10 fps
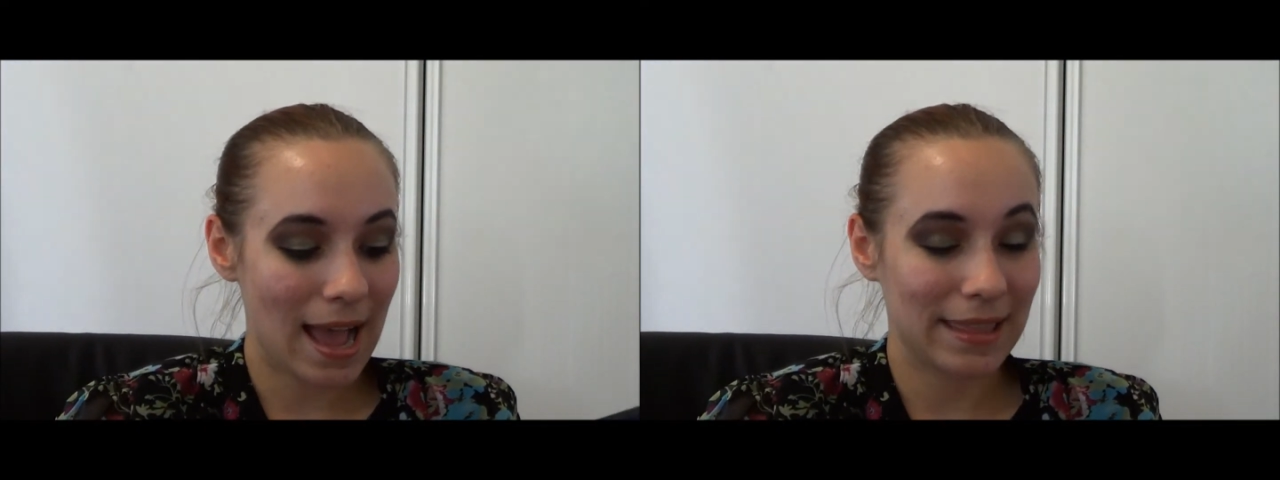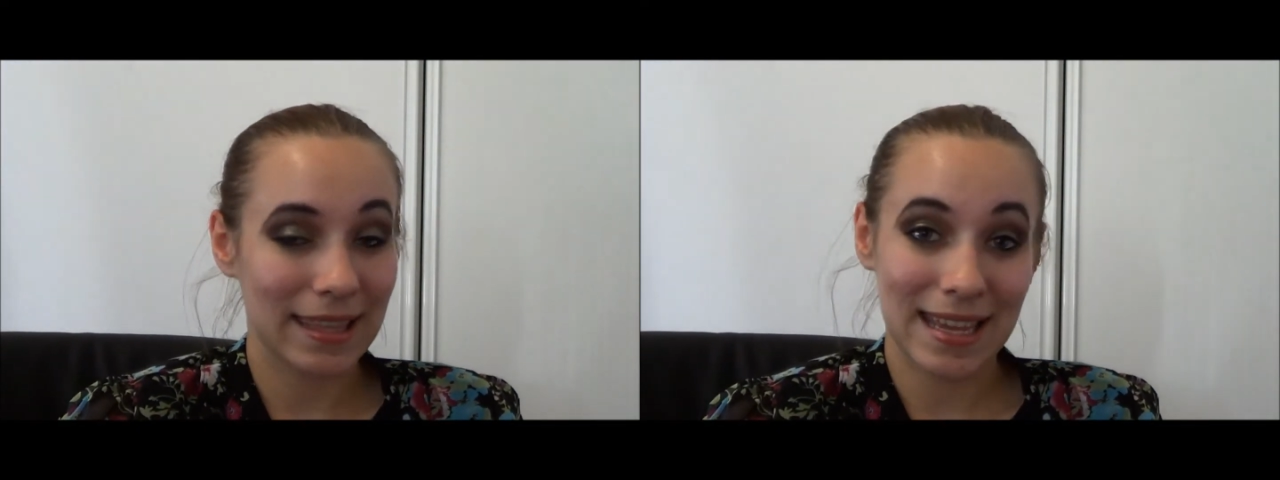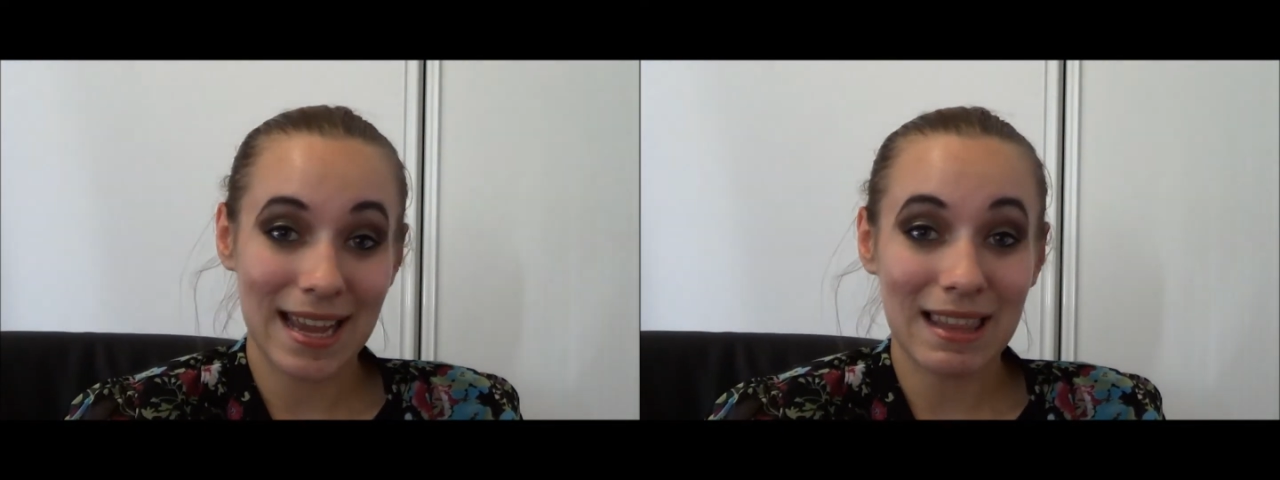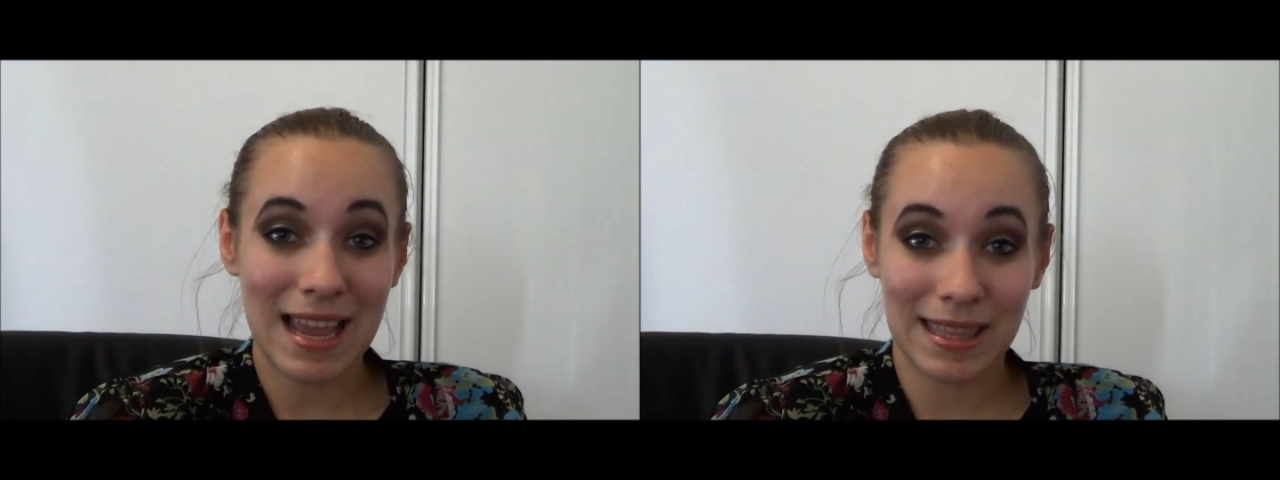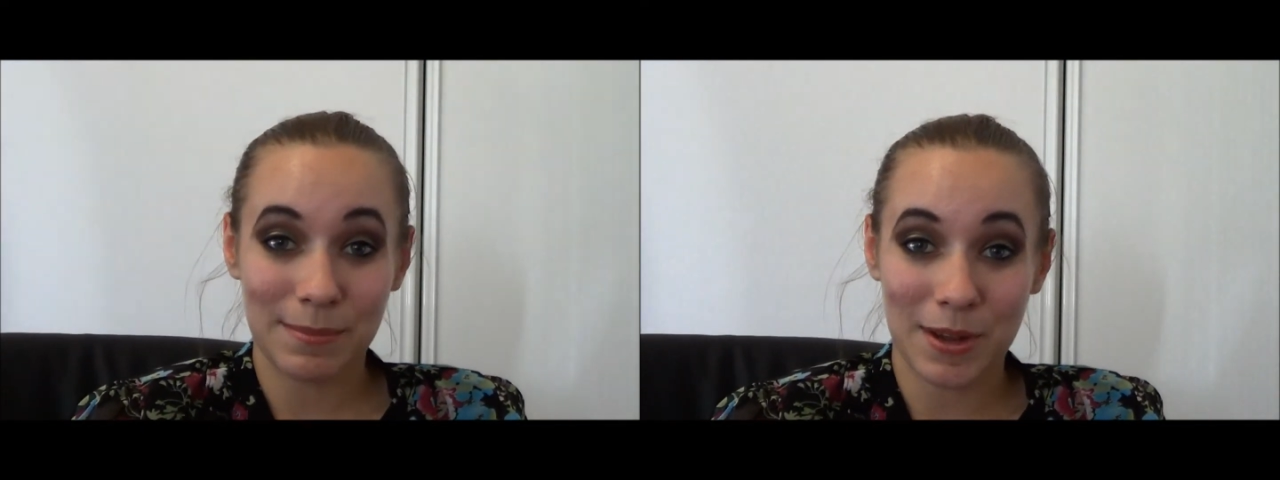The thing I
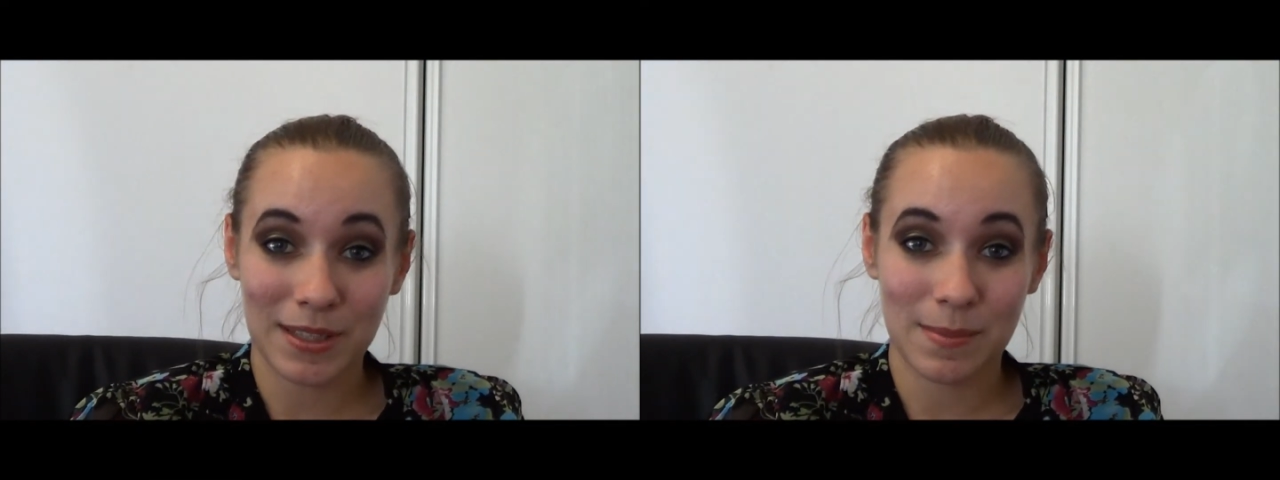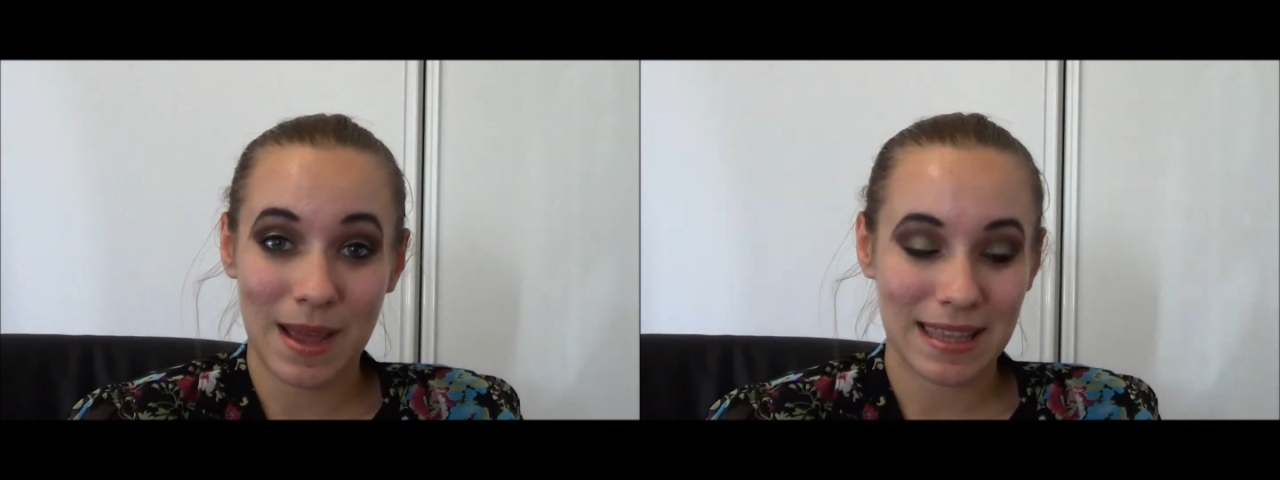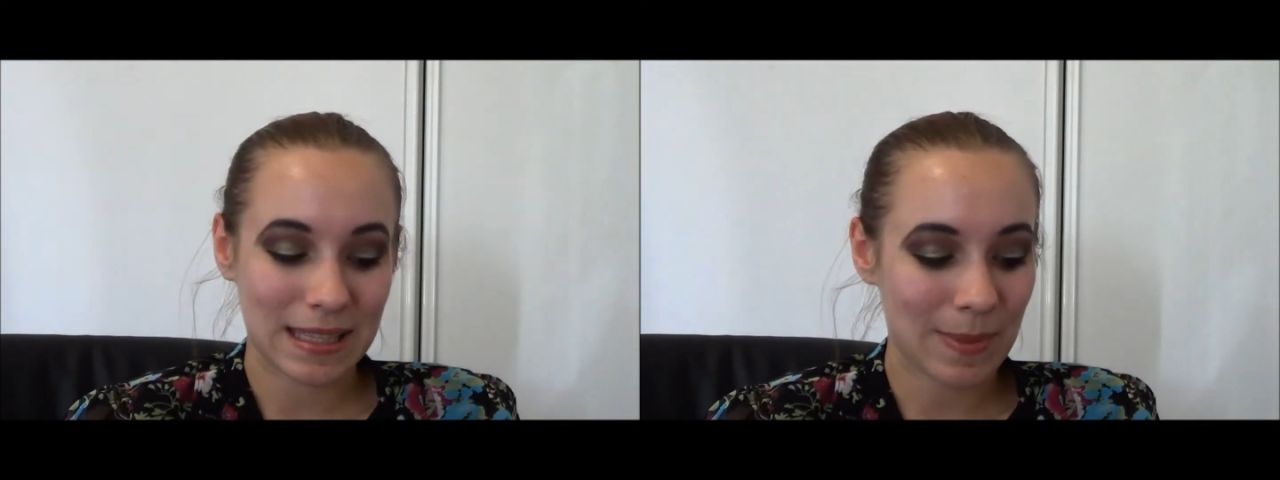like the most about this